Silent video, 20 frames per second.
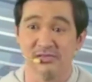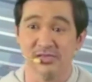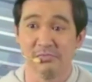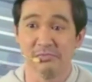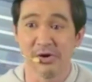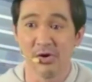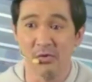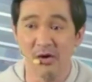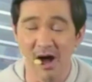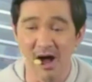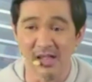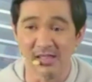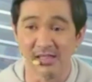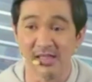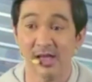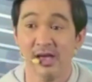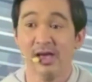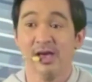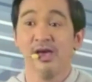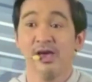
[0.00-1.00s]
Number one,
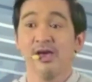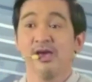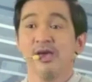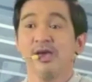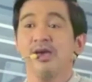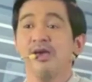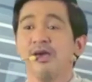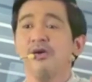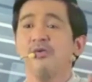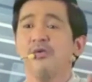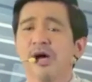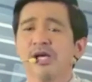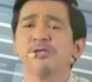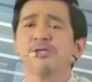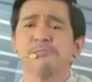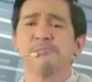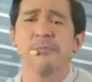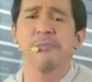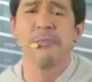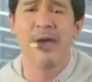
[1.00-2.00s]
he
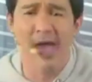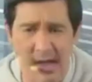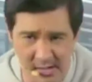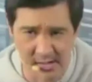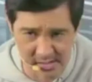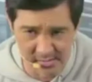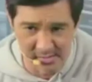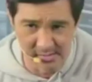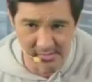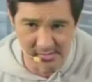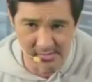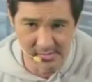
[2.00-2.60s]
was prepared.